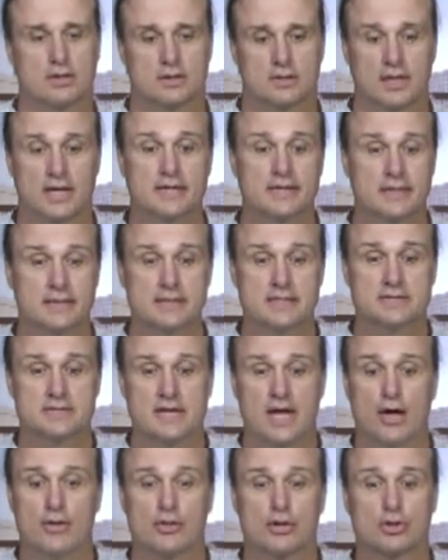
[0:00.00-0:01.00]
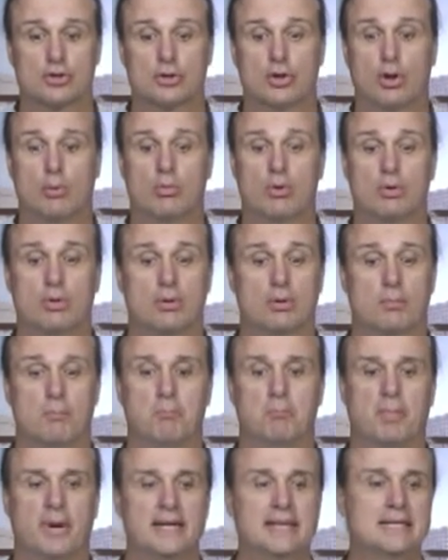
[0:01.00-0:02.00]
London is now the global
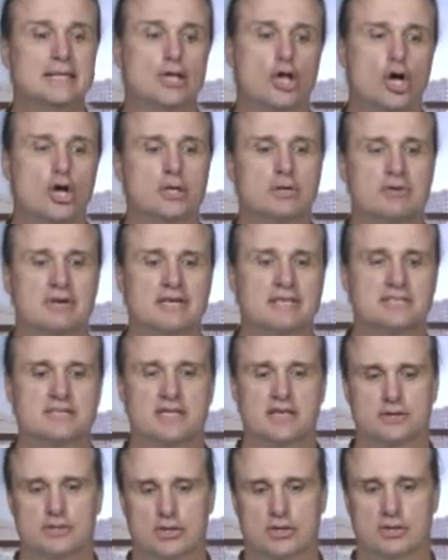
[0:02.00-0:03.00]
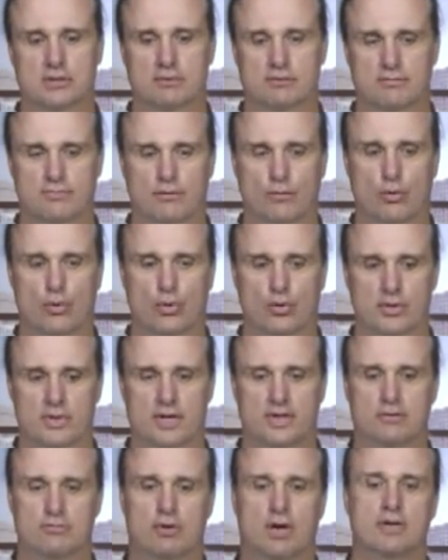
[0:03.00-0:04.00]
money laundering center for
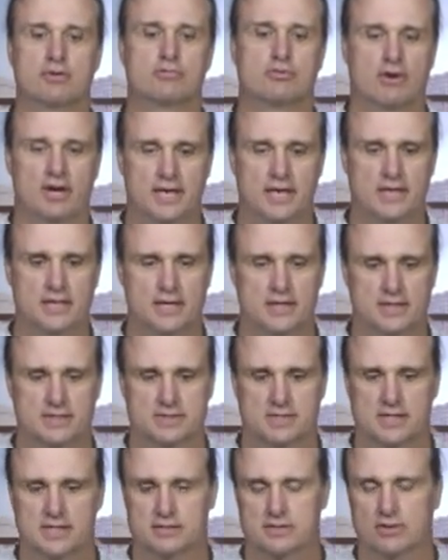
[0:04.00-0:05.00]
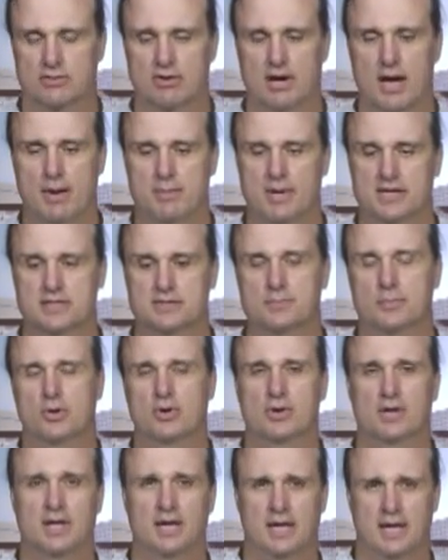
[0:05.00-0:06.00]
the drug trade, says a crime
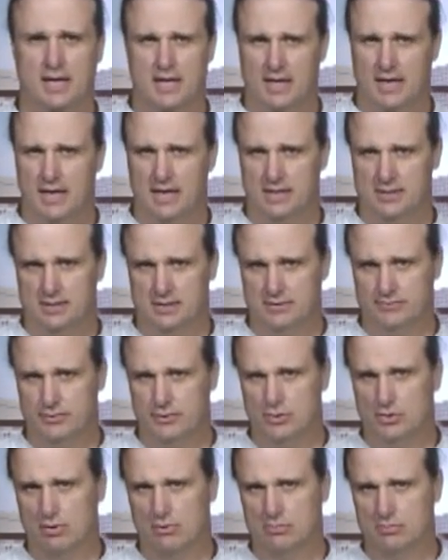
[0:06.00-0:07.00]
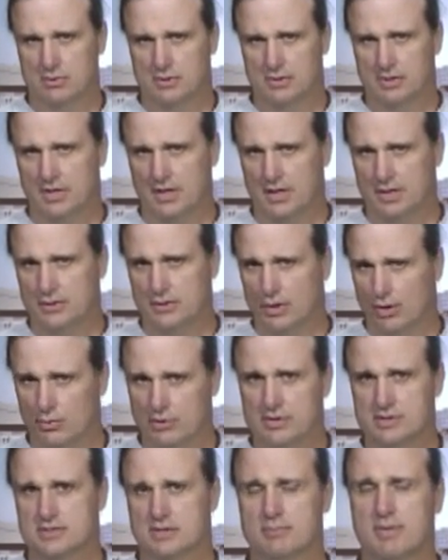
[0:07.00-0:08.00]
expert. And if you don't know
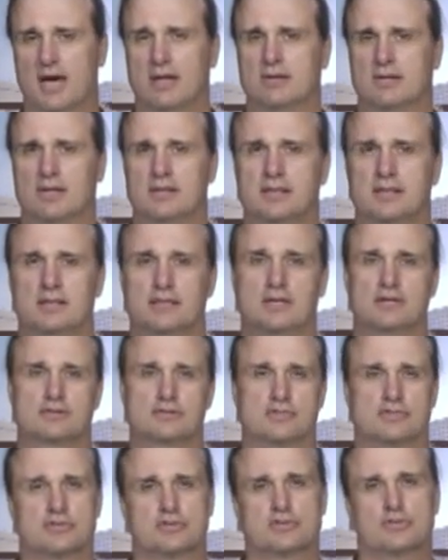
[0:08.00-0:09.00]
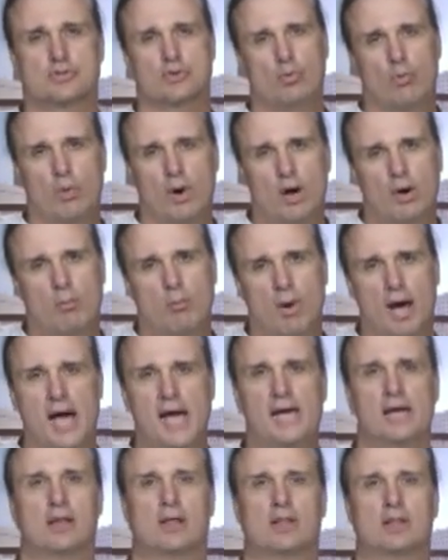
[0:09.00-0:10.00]
this about London, there's a square
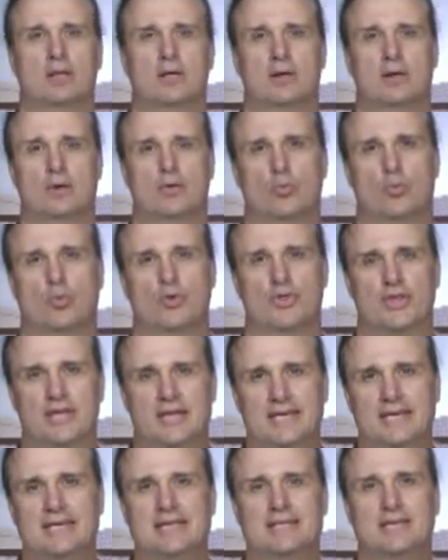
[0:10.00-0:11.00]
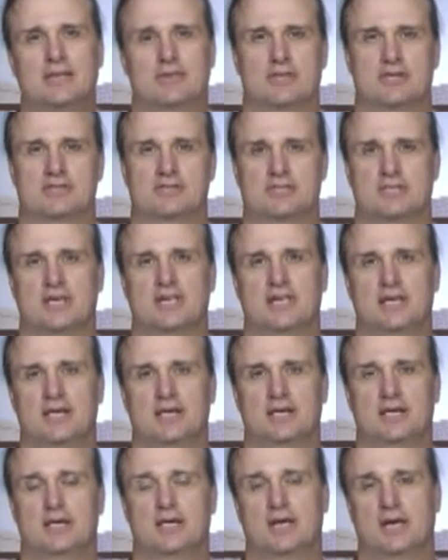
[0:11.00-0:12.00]
mile within the city
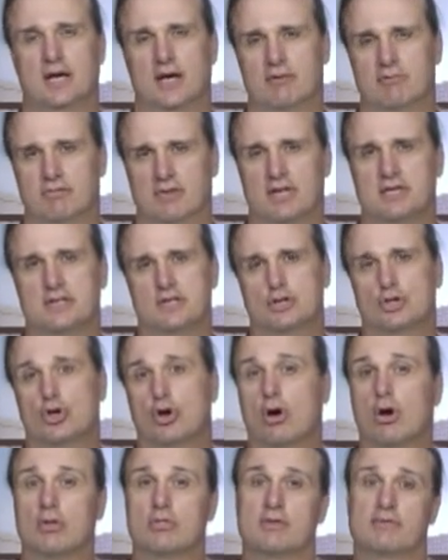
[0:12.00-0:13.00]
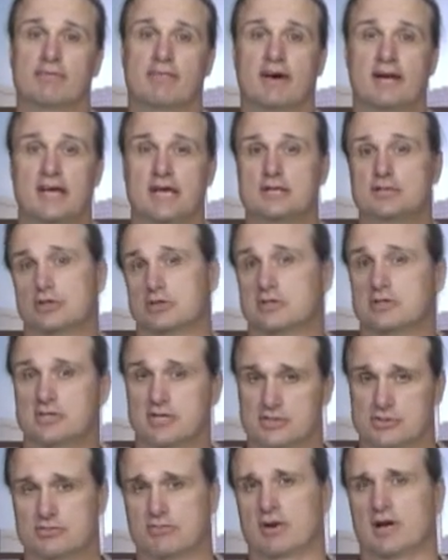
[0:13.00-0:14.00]
of London called the Financial
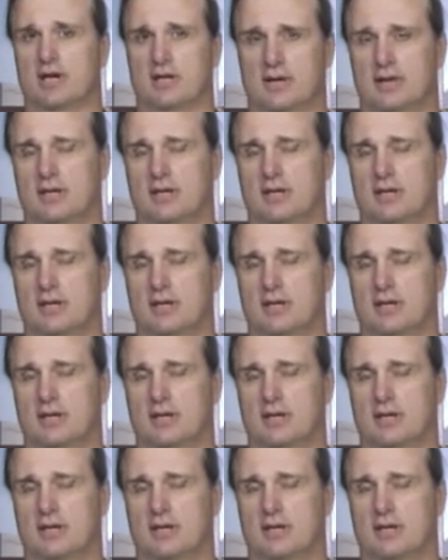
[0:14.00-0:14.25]
District.